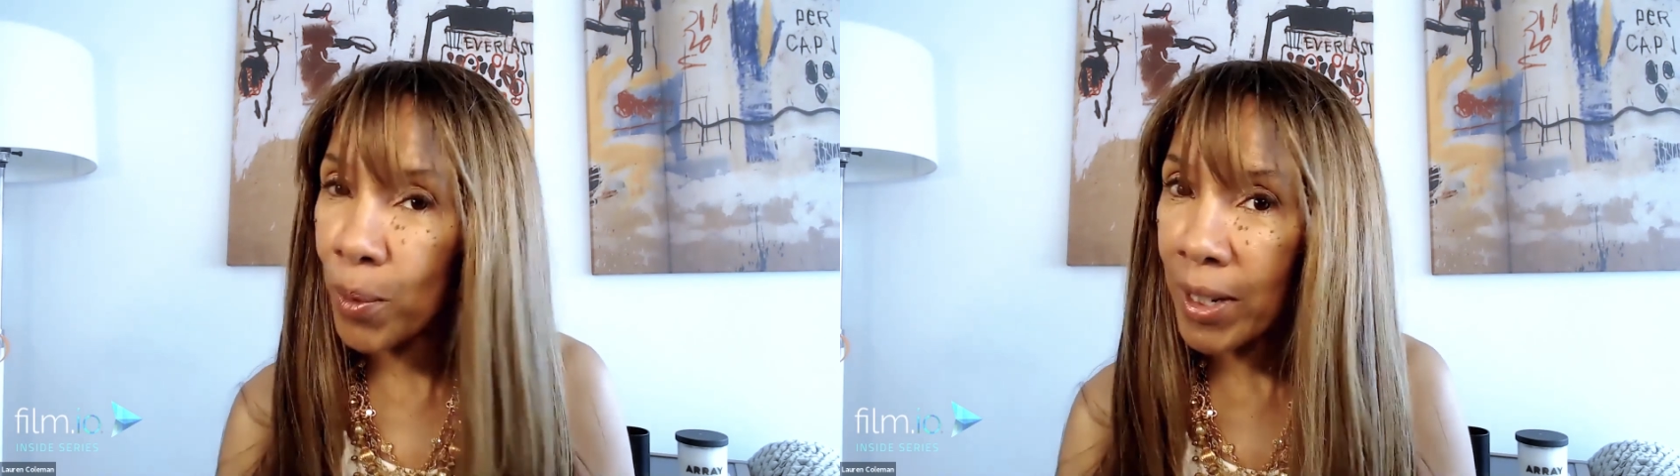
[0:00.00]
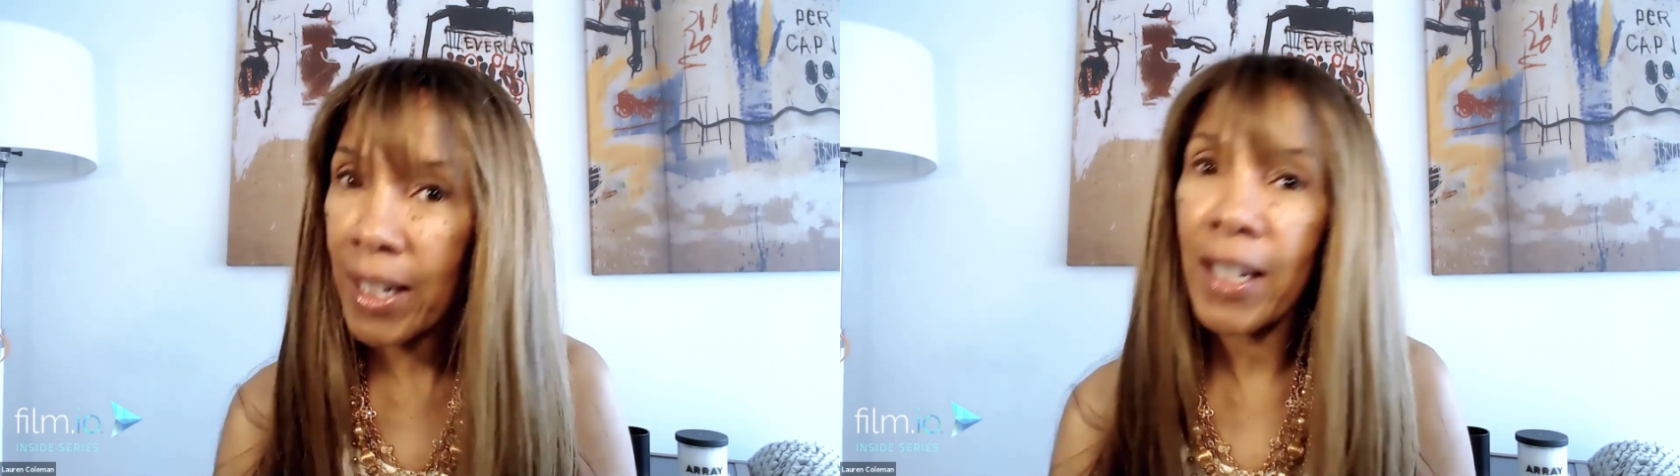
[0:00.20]

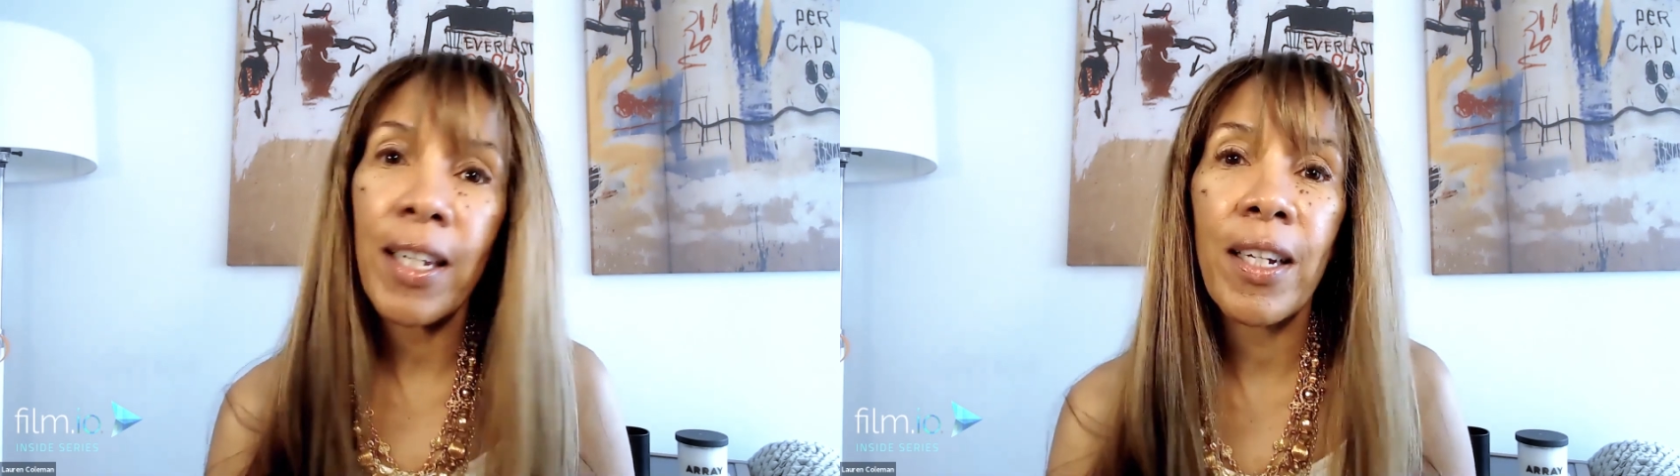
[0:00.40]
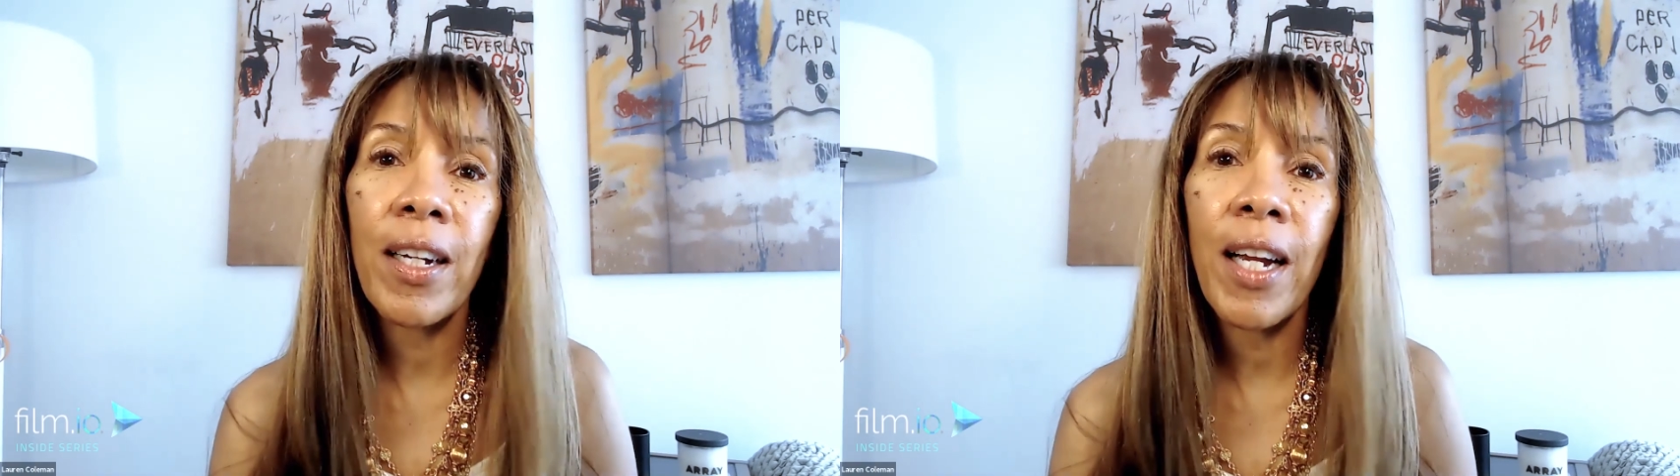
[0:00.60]
only
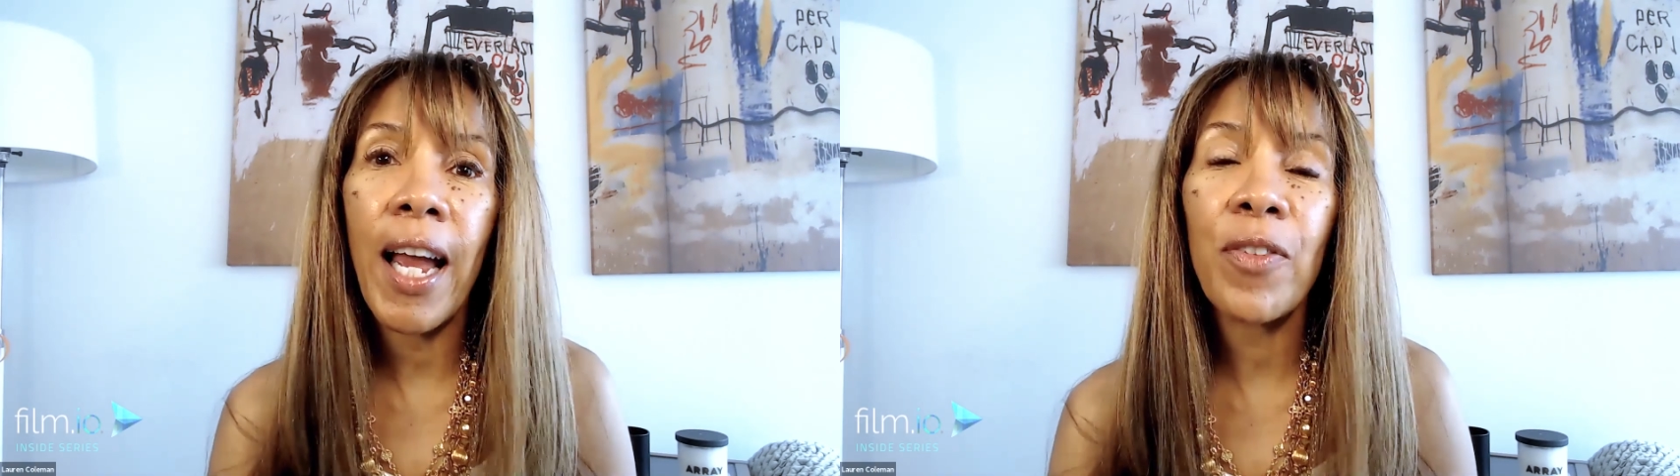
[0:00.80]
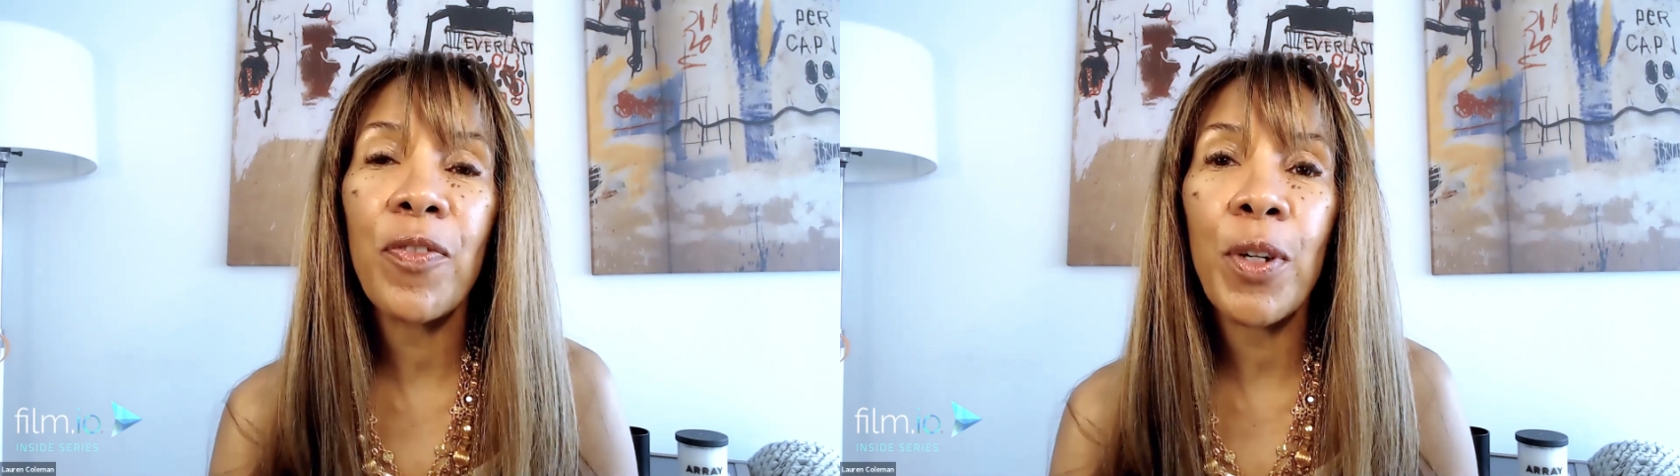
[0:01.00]

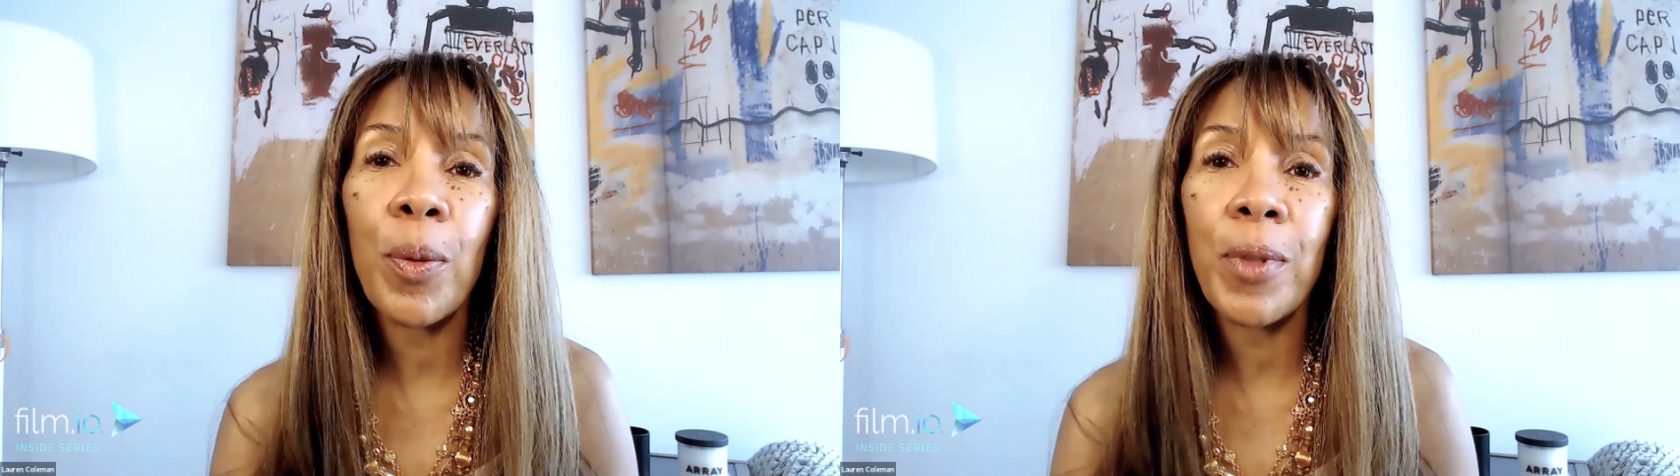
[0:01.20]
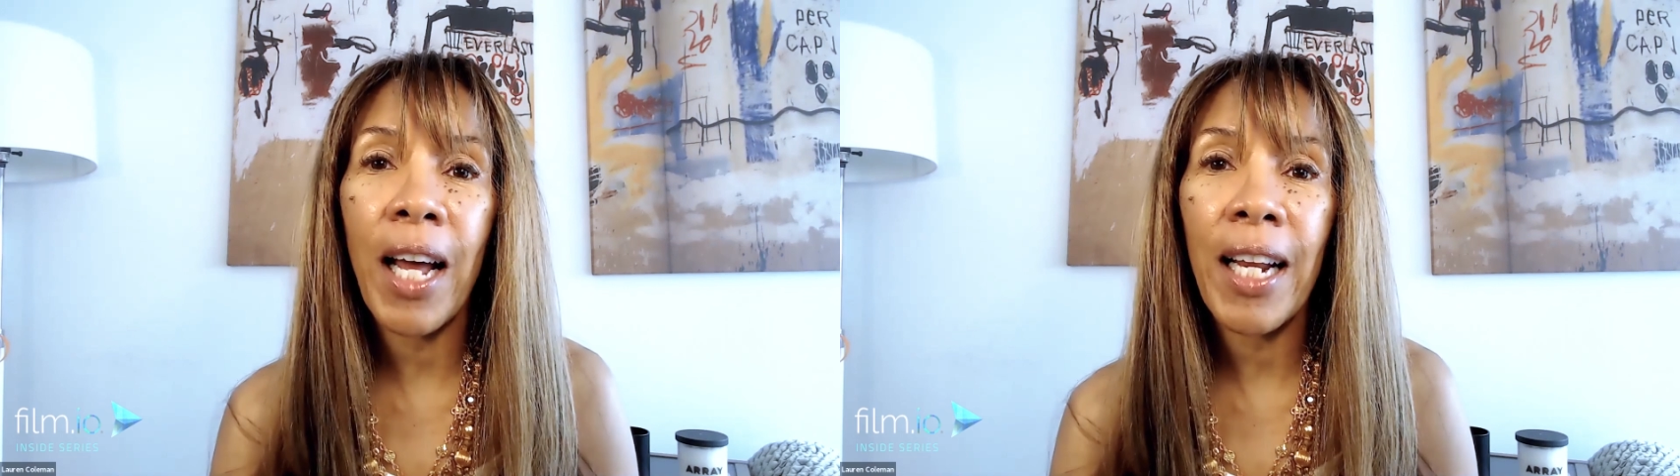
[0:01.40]
here at
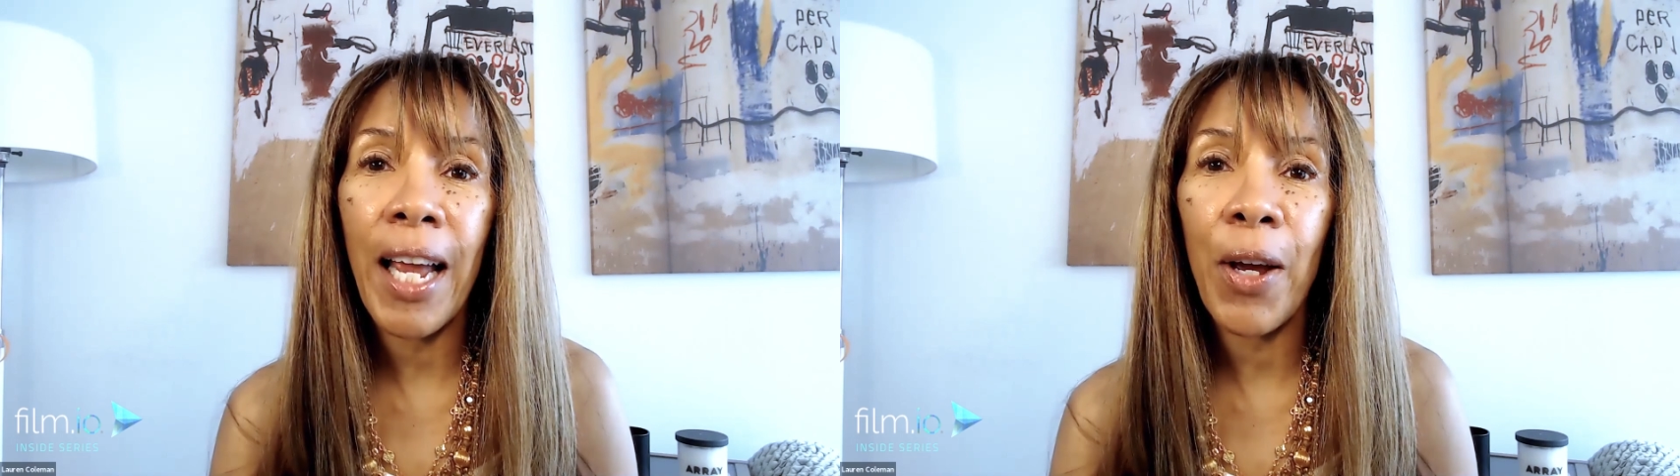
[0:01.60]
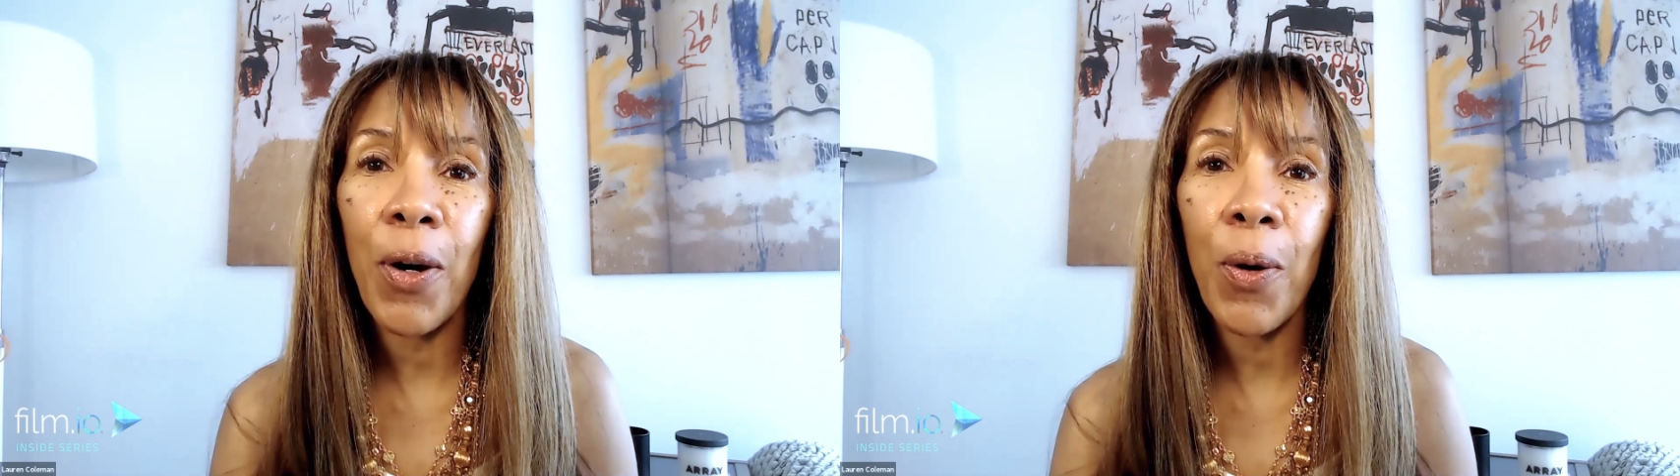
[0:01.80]

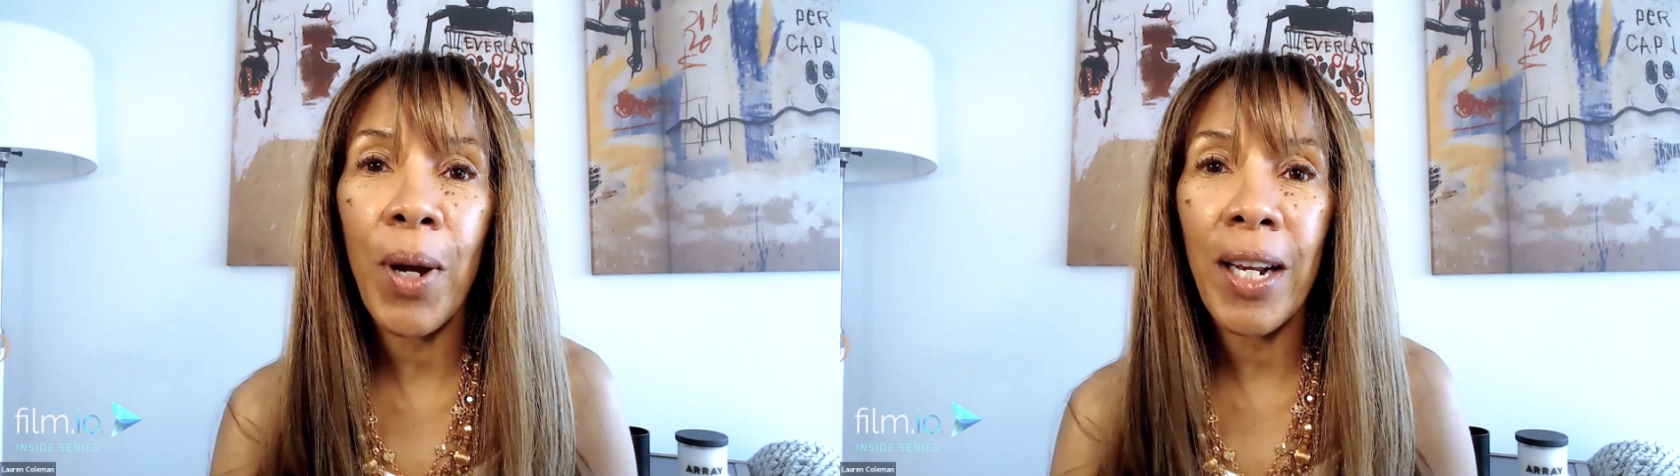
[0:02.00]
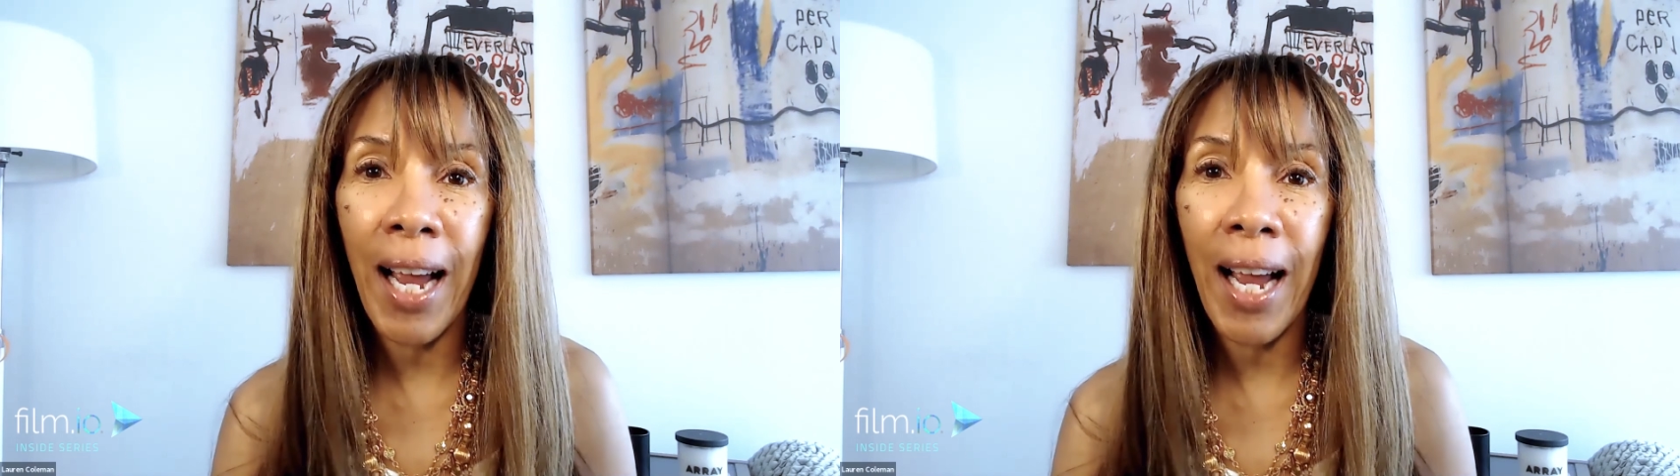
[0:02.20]
film.io.